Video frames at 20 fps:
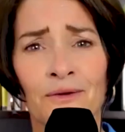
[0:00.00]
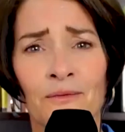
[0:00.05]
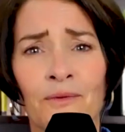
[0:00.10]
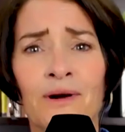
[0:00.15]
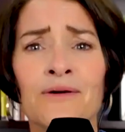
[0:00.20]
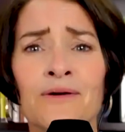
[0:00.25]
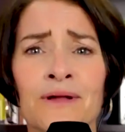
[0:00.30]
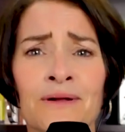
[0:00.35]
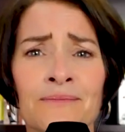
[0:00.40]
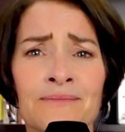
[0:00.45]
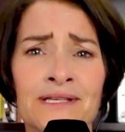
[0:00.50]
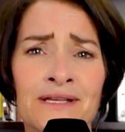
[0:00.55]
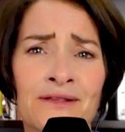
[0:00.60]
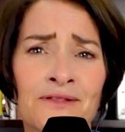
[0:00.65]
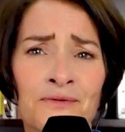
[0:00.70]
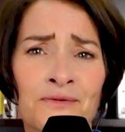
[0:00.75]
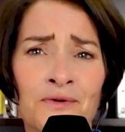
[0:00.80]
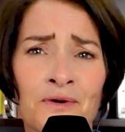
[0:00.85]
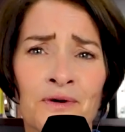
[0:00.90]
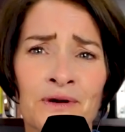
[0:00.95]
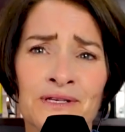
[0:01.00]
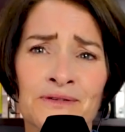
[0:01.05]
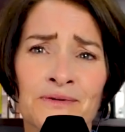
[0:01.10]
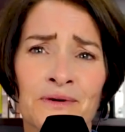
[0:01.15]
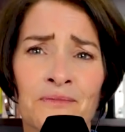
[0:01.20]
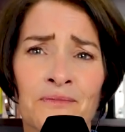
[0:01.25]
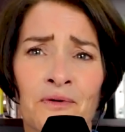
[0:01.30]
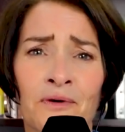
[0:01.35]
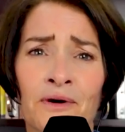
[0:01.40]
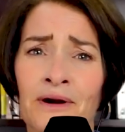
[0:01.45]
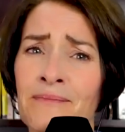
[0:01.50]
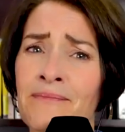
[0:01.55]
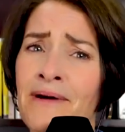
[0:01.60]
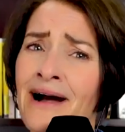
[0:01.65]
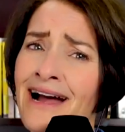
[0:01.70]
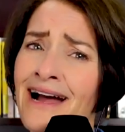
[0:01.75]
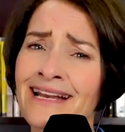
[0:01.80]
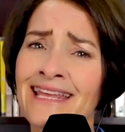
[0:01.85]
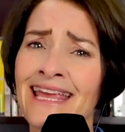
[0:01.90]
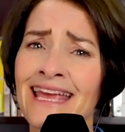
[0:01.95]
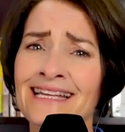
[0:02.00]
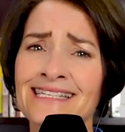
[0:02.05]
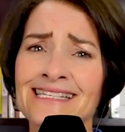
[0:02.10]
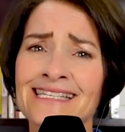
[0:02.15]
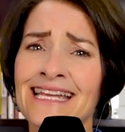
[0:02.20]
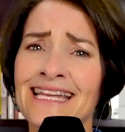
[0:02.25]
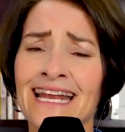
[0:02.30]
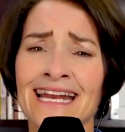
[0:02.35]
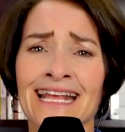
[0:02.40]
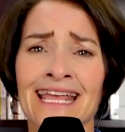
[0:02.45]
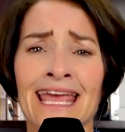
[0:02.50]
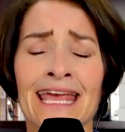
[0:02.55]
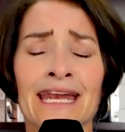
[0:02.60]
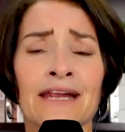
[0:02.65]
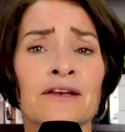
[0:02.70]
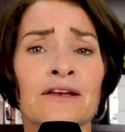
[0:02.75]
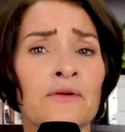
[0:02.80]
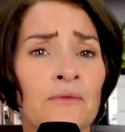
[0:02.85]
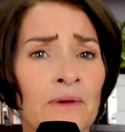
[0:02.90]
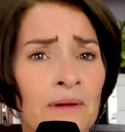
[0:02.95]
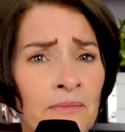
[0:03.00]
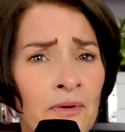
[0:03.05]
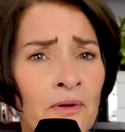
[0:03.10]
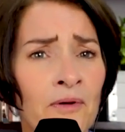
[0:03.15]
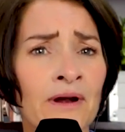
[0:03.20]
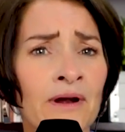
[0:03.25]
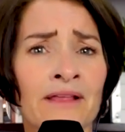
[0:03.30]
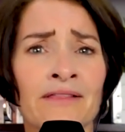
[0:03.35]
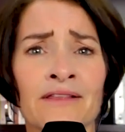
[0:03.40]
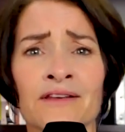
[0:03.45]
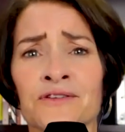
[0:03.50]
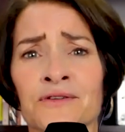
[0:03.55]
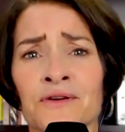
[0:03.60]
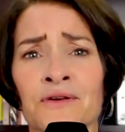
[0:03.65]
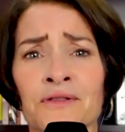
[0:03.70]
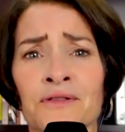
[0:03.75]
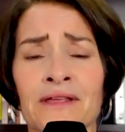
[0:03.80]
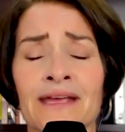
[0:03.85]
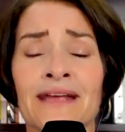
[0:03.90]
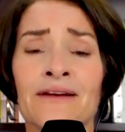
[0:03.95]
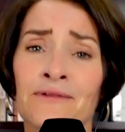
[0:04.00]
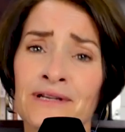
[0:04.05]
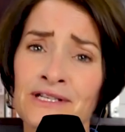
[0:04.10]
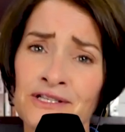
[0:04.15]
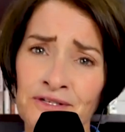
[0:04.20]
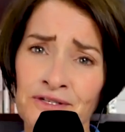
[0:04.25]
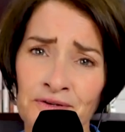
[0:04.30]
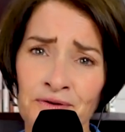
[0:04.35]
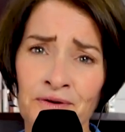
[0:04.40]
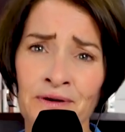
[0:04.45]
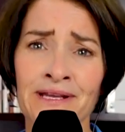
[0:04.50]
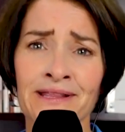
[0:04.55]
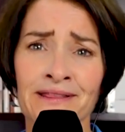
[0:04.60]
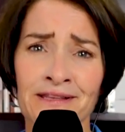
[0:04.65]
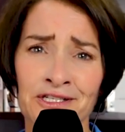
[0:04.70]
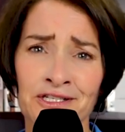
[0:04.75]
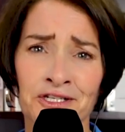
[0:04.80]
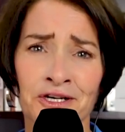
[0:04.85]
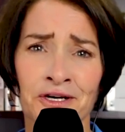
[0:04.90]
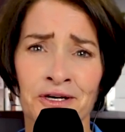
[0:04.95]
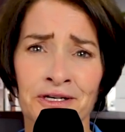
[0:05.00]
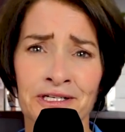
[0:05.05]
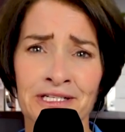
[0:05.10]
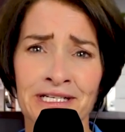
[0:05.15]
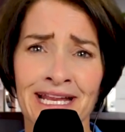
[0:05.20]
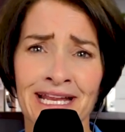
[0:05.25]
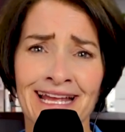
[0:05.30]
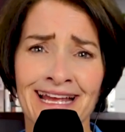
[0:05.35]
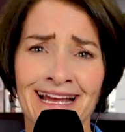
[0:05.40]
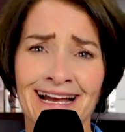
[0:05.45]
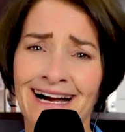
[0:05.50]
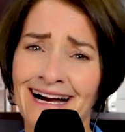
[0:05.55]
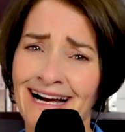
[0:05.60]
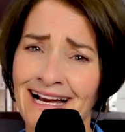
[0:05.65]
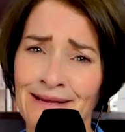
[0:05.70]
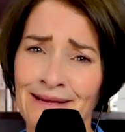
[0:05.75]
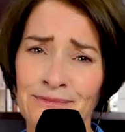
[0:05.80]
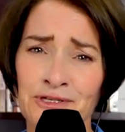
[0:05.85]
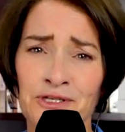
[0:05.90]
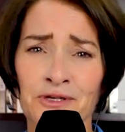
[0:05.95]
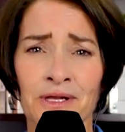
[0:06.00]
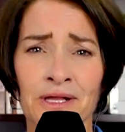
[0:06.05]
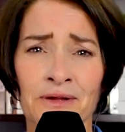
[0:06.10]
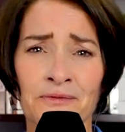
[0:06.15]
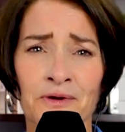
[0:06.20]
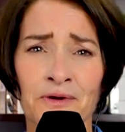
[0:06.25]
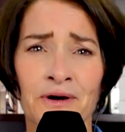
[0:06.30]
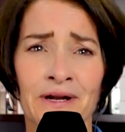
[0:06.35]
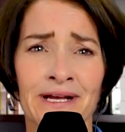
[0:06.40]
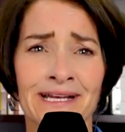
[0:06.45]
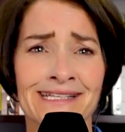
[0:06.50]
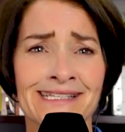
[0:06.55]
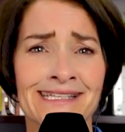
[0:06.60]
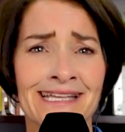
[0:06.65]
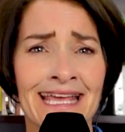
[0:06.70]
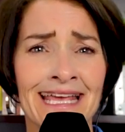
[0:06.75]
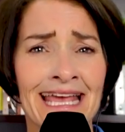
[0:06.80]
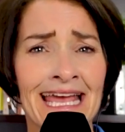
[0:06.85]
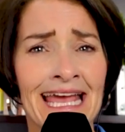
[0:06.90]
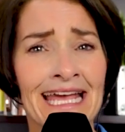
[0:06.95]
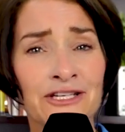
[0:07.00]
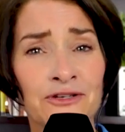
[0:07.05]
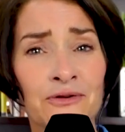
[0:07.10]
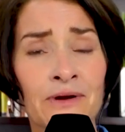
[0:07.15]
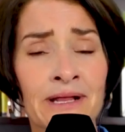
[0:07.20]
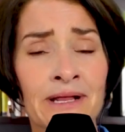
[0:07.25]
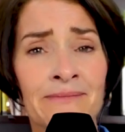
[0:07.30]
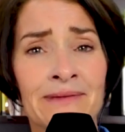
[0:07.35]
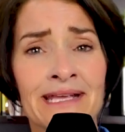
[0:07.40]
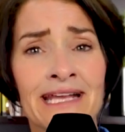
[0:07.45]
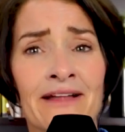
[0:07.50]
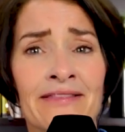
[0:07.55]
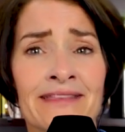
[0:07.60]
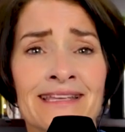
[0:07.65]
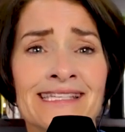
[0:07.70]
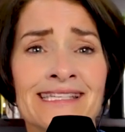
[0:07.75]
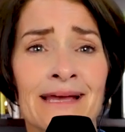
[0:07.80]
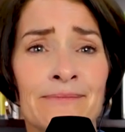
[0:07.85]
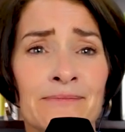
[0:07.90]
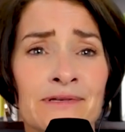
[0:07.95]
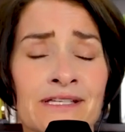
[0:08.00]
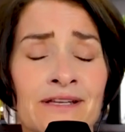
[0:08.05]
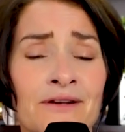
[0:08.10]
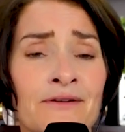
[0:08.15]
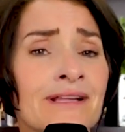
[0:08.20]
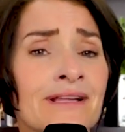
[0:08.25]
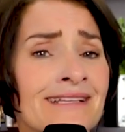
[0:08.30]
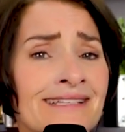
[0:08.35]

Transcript: Welcome to The Roys Report, a podcast dedicated to reporting the truth and restoring the church. I'm Julie Roys, and joining me on this episode